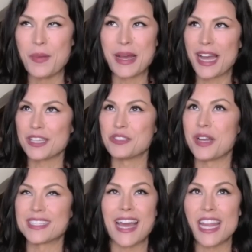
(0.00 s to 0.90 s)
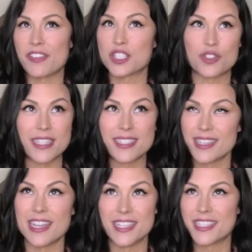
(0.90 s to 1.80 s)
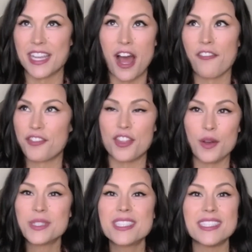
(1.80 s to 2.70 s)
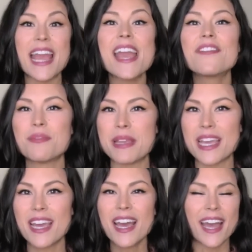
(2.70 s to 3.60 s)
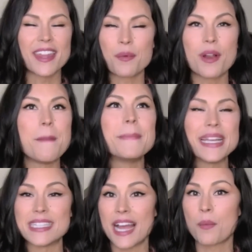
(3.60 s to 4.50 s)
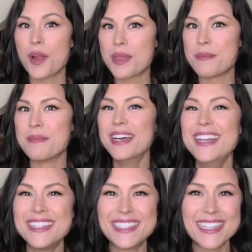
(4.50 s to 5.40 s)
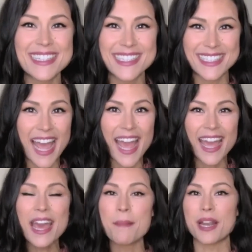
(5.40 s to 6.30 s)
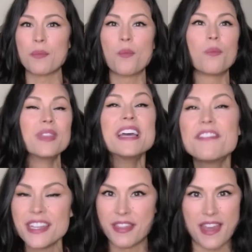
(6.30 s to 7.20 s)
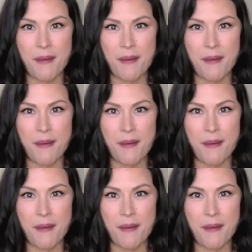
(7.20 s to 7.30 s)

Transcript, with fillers: Oh my gosh, you guys, I can't even stress this enough. Those saved me. They were amazing. I wear them to this day, but I lived in